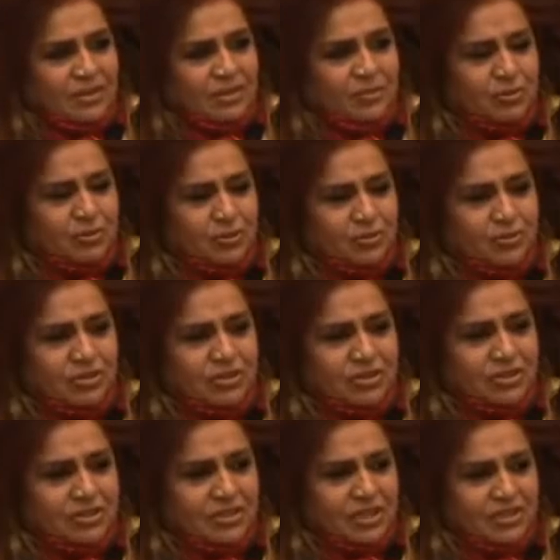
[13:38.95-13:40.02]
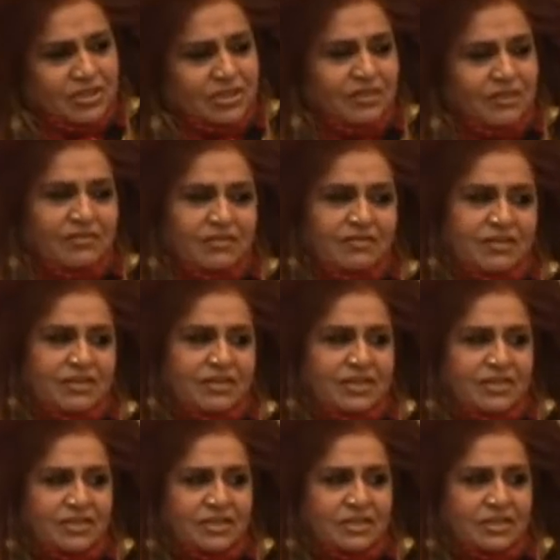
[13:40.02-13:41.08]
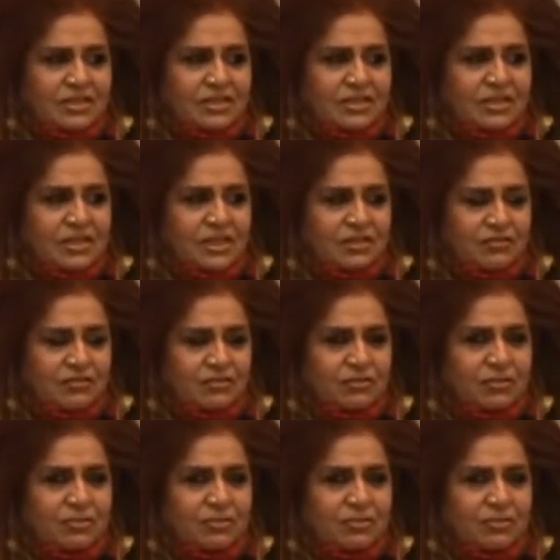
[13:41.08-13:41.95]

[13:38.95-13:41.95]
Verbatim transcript: spiritual touch that I've given it as an individual.